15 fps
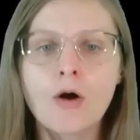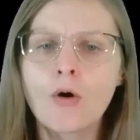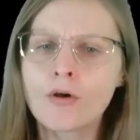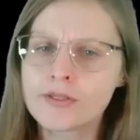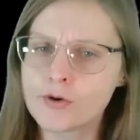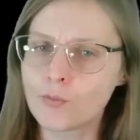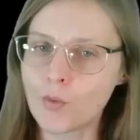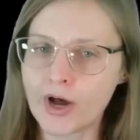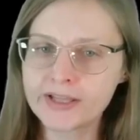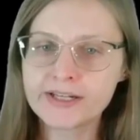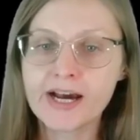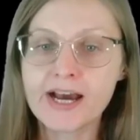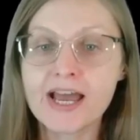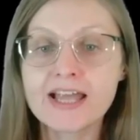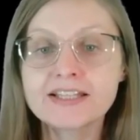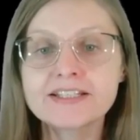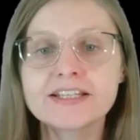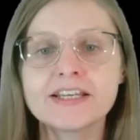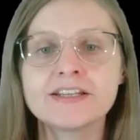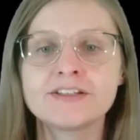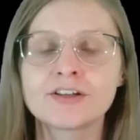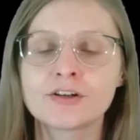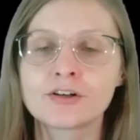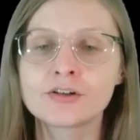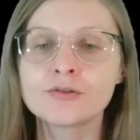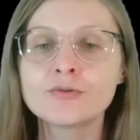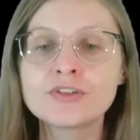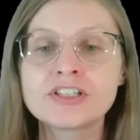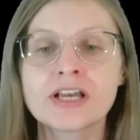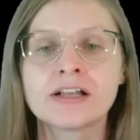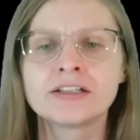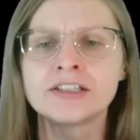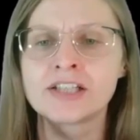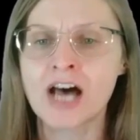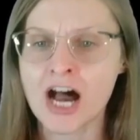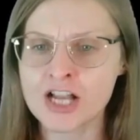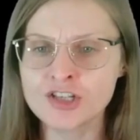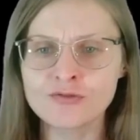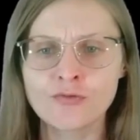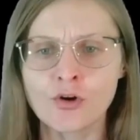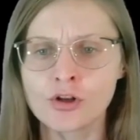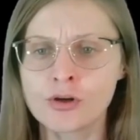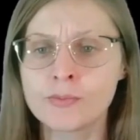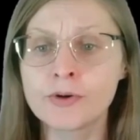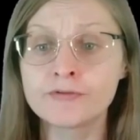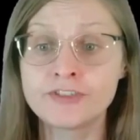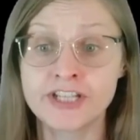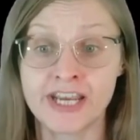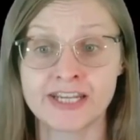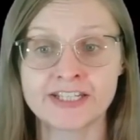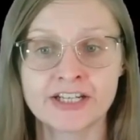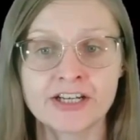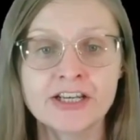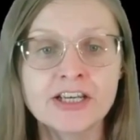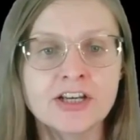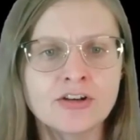On the one hand, it includes a large volume of data,